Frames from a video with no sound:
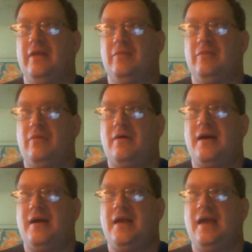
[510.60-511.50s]

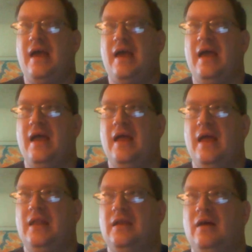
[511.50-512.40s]
boy,
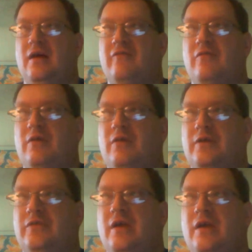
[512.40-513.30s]
and of
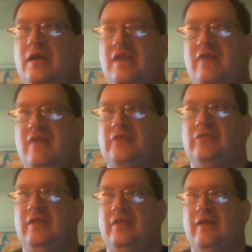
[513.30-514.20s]
course
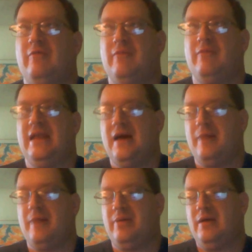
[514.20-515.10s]
eventually they will meet
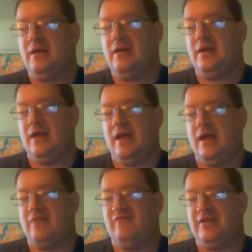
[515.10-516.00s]
up
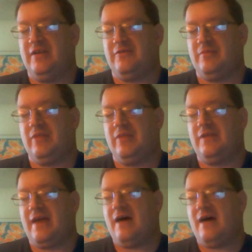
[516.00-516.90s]
and figure some things
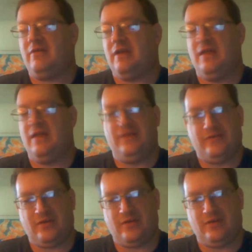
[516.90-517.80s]
out. And then
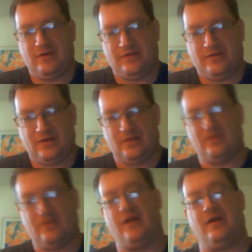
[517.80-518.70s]
there's a
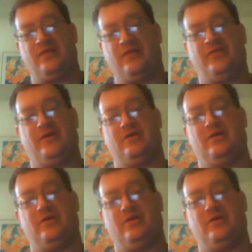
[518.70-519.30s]
third